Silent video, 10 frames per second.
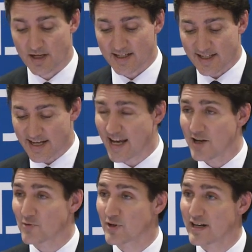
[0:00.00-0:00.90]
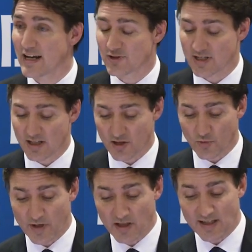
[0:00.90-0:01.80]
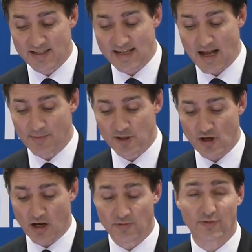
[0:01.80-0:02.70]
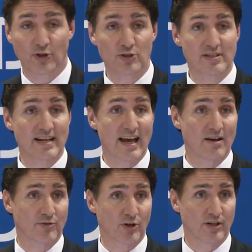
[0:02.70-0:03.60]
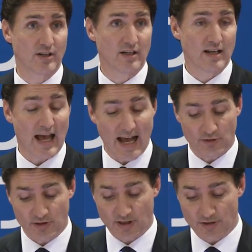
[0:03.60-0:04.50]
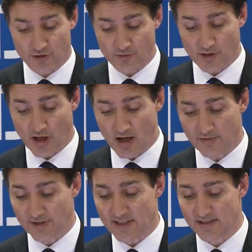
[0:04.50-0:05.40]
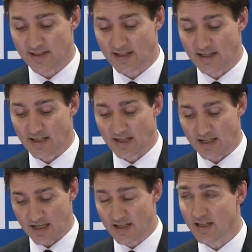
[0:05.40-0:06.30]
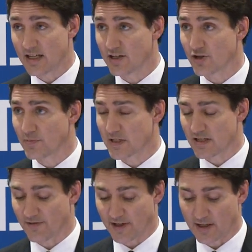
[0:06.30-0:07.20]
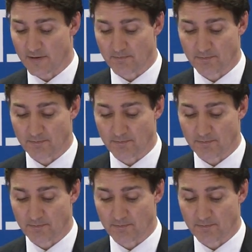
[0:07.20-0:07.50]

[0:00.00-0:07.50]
Today, we're announcing that we'll establish our first ever agricultural office in the Indo-Pacific.